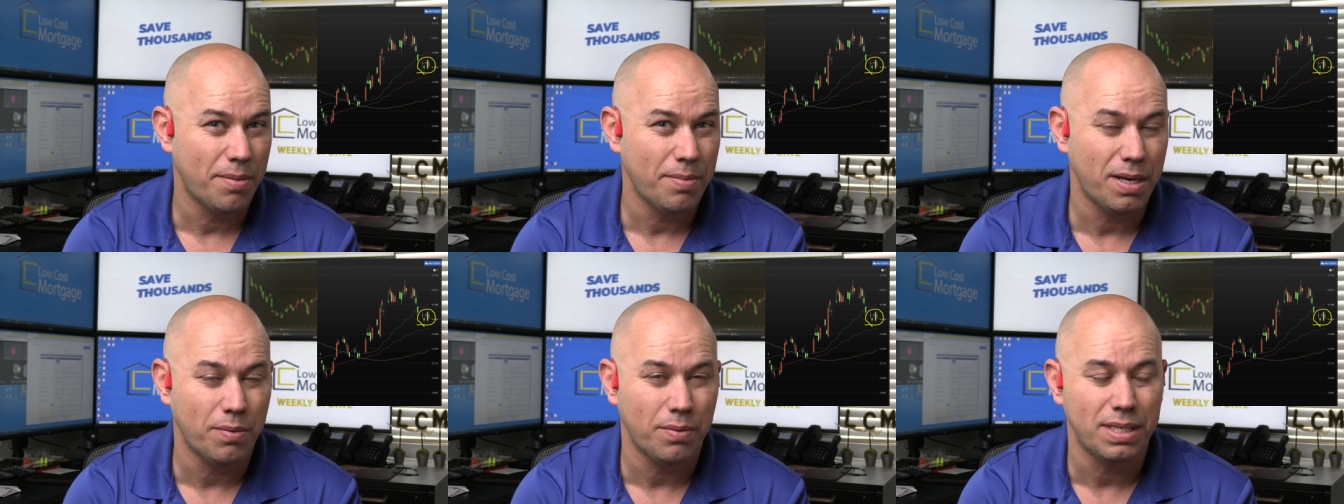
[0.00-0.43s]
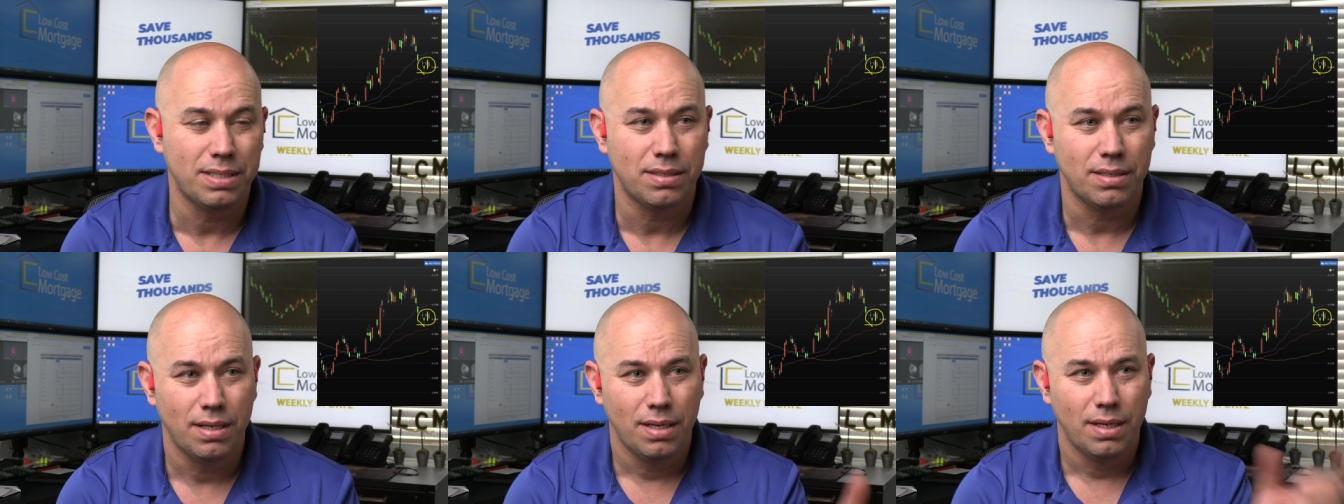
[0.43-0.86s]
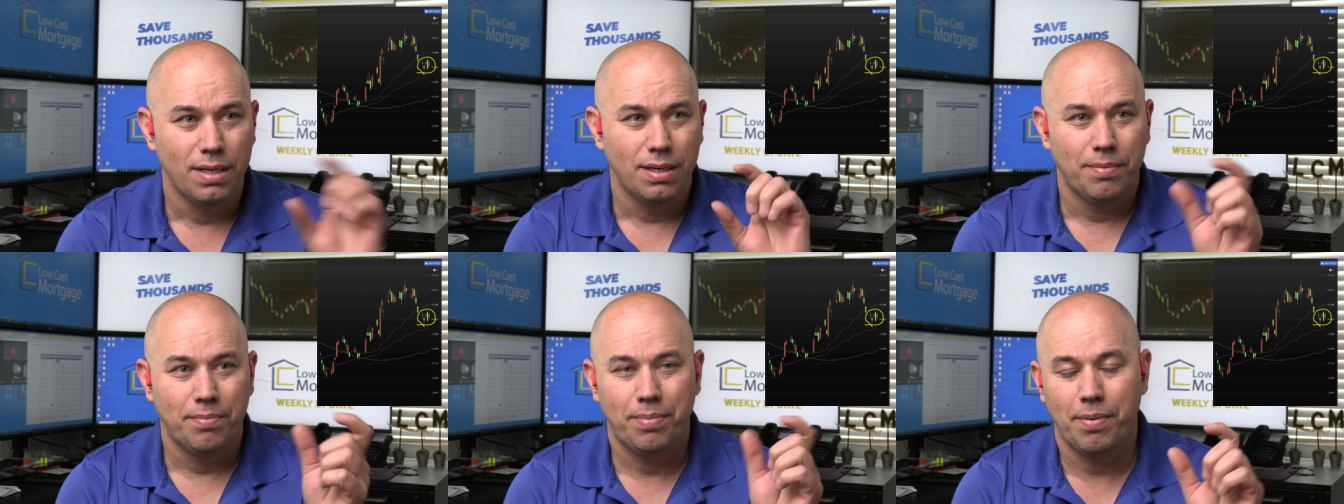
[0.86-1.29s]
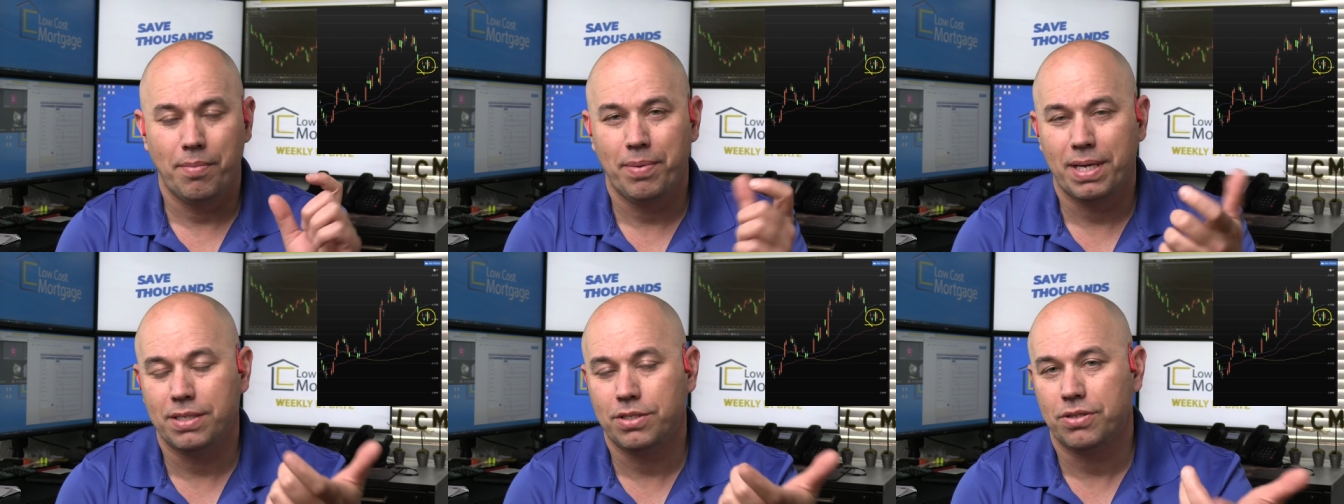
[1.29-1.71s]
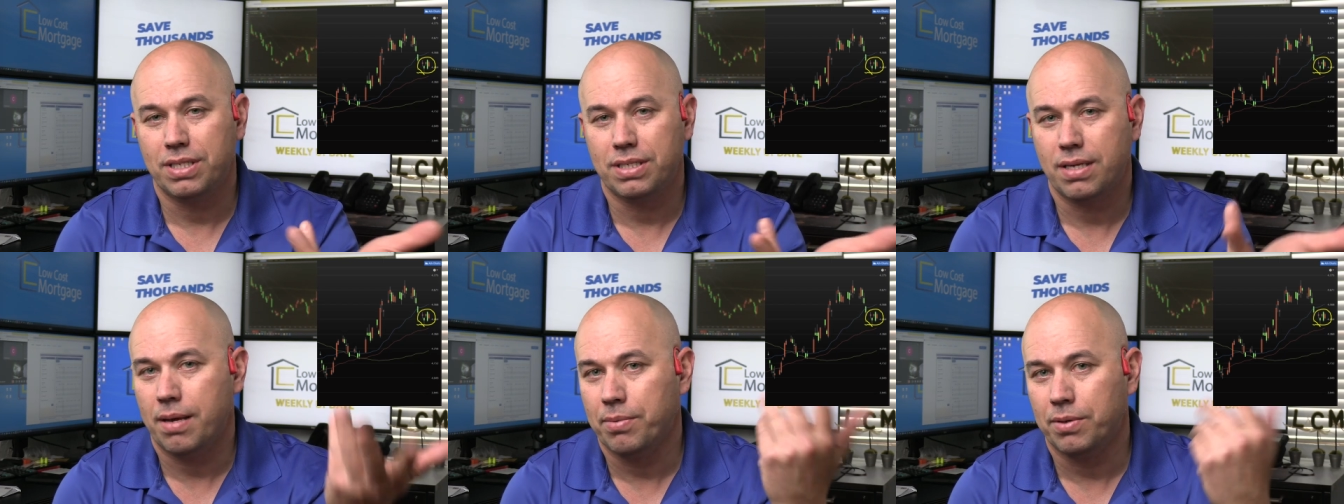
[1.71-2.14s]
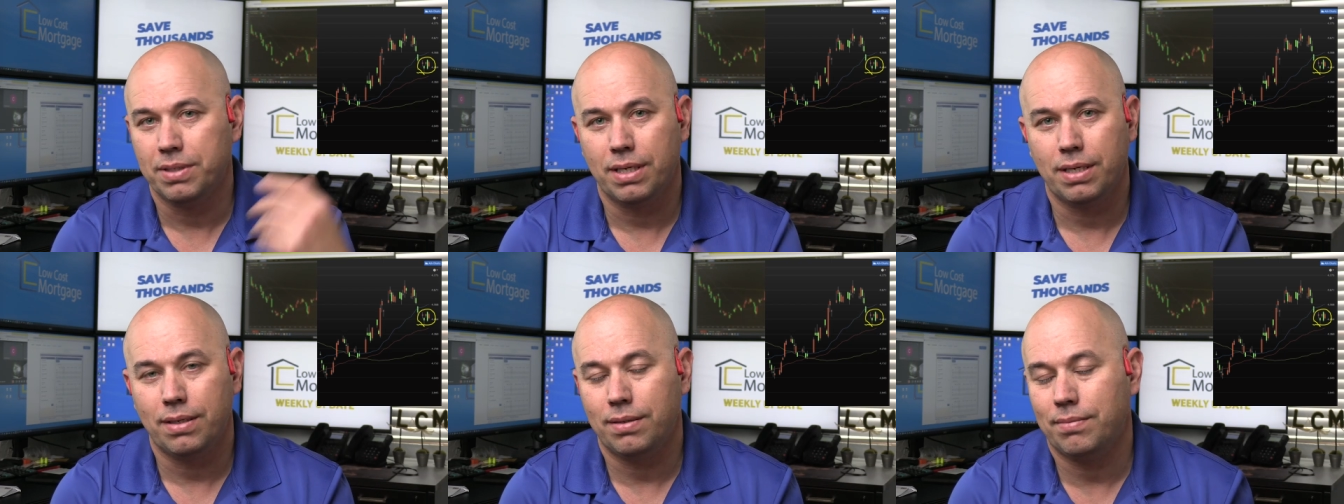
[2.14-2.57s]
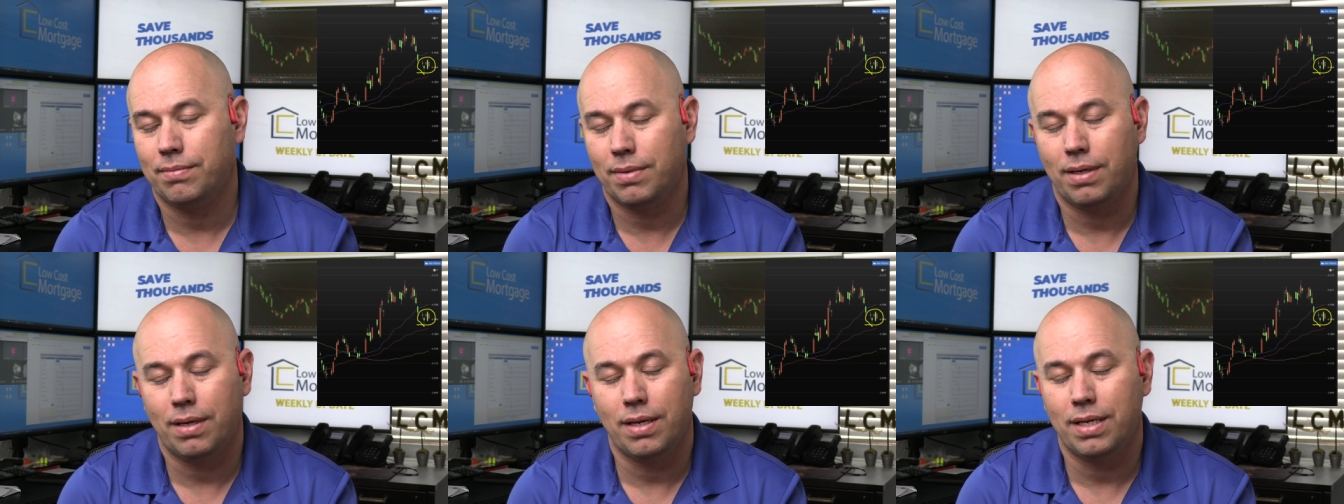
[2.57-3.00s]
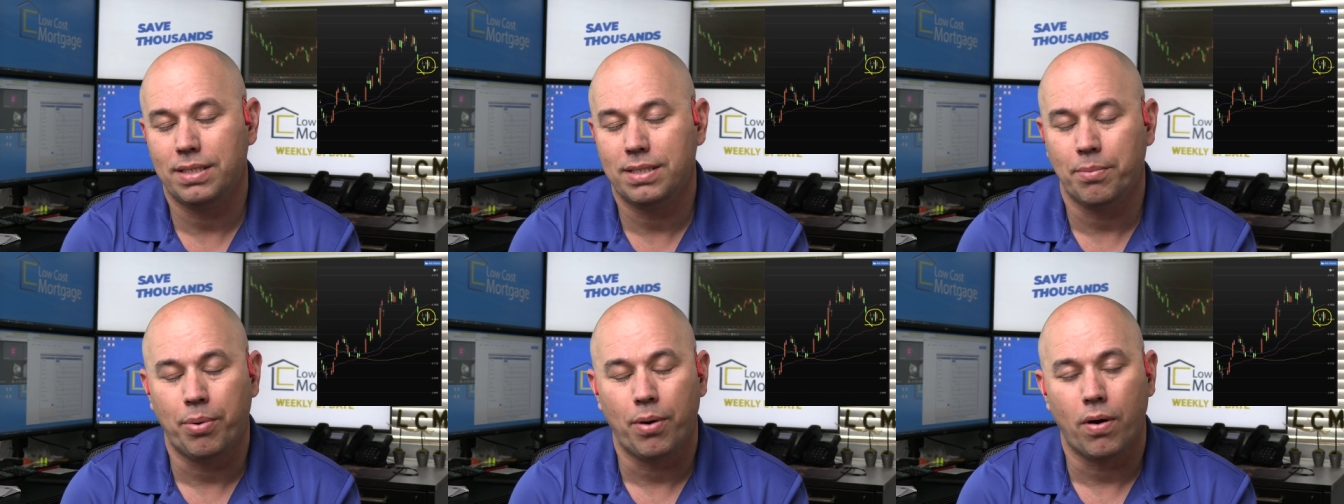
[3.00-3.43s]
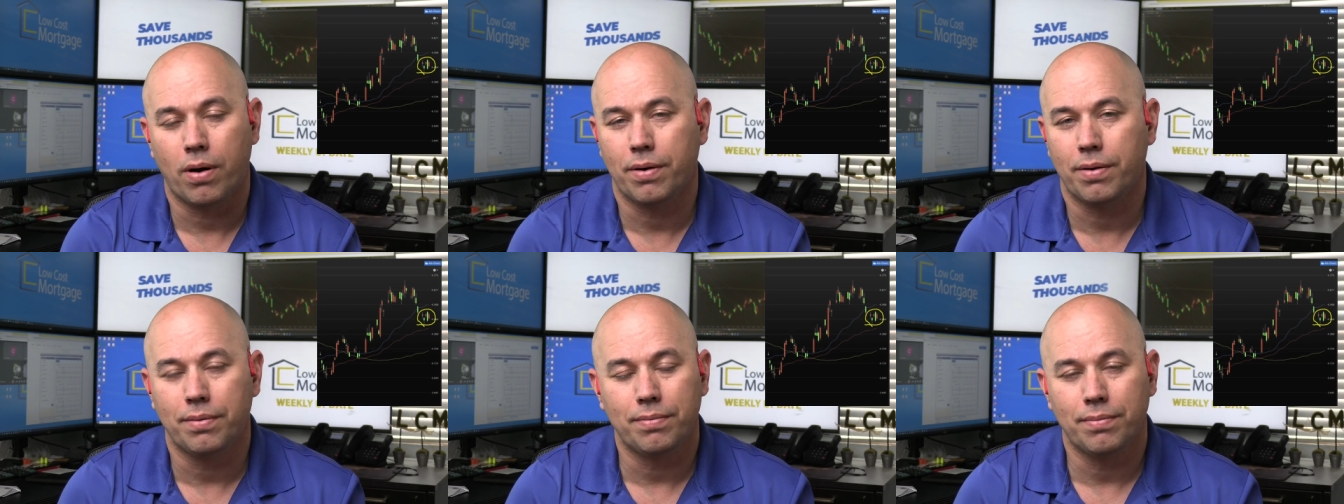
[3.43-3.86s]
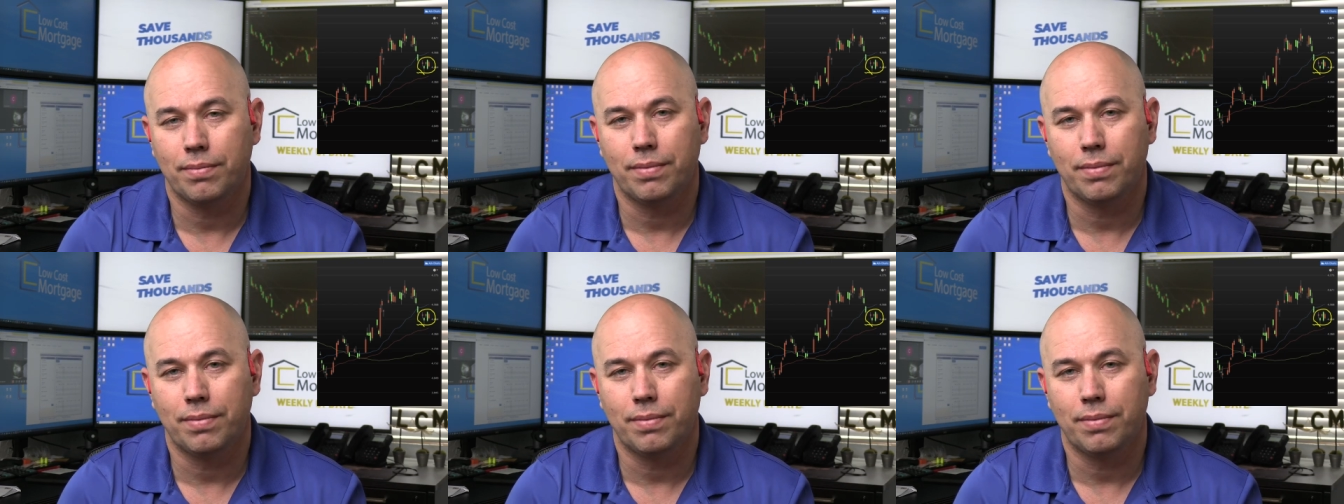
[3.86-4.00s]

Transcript: I mean, it was, because you're disabled and it's at par,